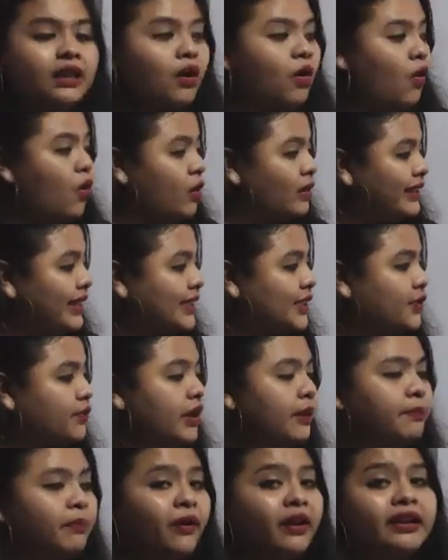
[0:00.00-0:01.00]
all these
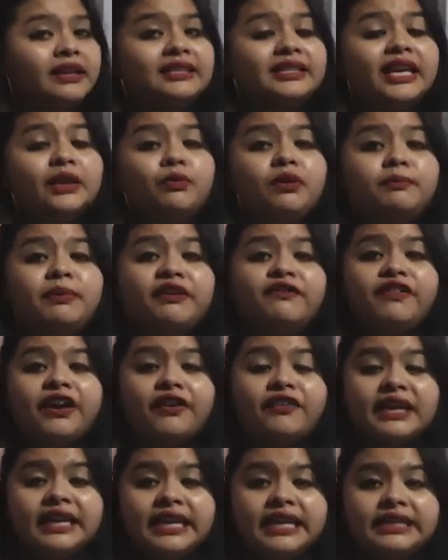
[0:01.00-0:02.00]
3 points, it will be
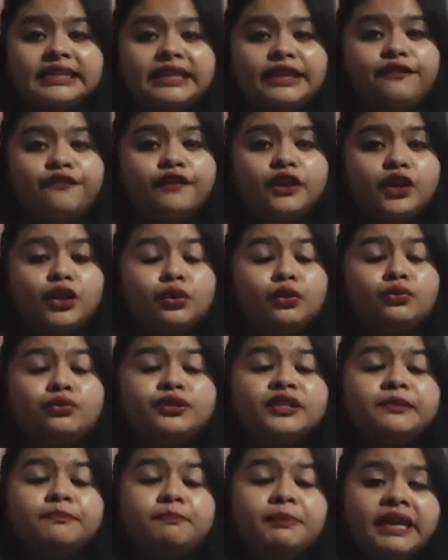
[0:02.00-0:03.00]
very easy for you to
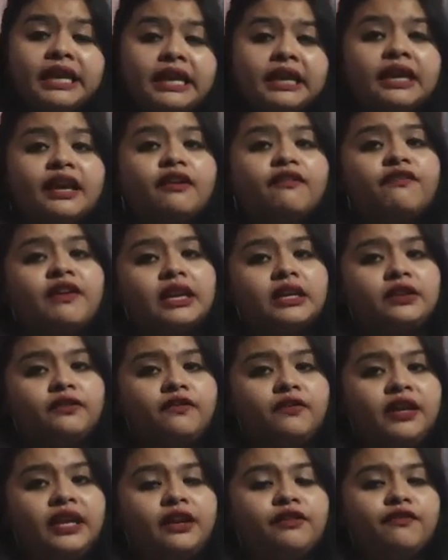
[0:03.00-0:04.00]
speak
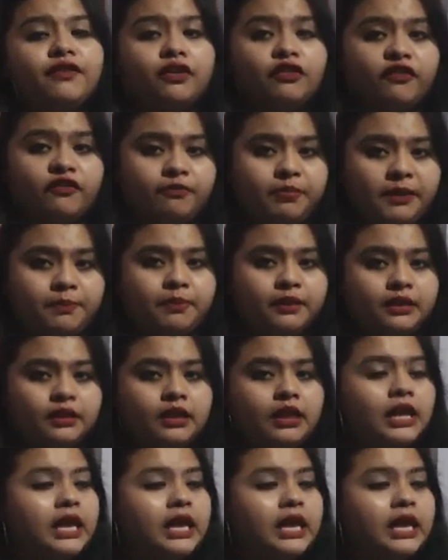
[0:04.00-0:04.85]
effectively in front of people.